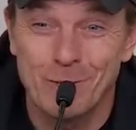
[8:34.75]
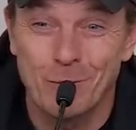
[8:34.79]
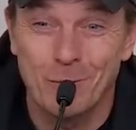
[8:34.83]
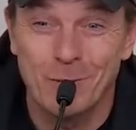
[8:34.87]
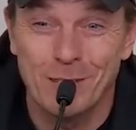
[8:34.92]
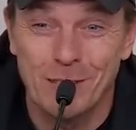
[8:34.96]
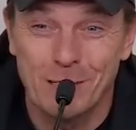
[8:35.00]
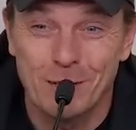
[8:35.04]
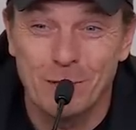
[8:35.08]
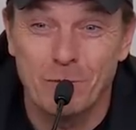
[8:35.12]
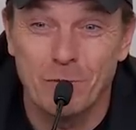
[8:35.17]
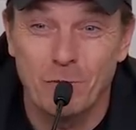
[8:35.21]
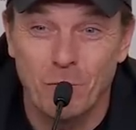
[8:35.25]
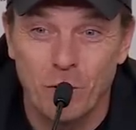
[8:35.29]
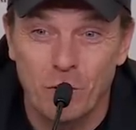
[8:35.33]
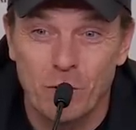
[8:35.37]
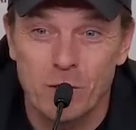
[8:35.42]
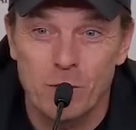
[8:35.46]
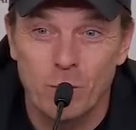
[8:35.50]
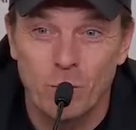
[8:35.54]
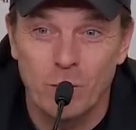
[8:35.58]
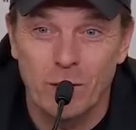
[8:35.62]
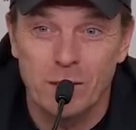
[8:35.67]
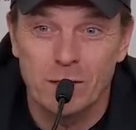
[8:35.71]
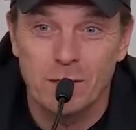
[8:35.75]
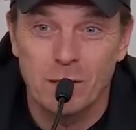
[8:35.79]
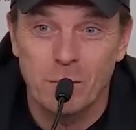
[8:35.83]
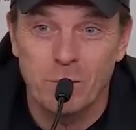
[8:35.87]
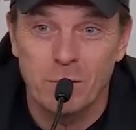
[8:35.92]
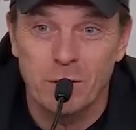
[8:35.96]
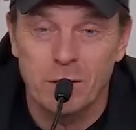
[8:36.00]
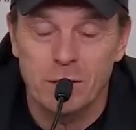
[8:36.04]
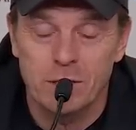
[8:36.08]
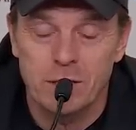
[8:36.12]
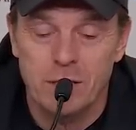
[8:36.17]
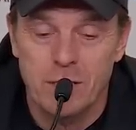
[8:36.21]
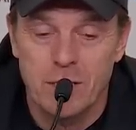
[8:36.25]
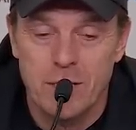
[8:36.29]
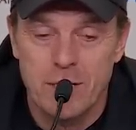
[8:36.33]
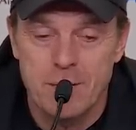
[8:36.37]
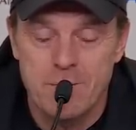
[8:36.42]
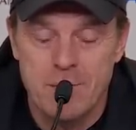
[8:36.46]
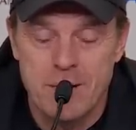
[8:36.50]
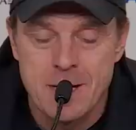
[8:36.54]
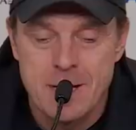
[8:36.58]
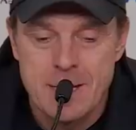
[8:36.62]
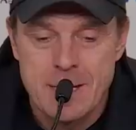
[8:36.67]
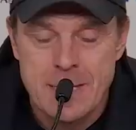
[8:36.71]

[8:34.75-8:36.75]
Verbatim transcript: So we need to focus on one step at a time.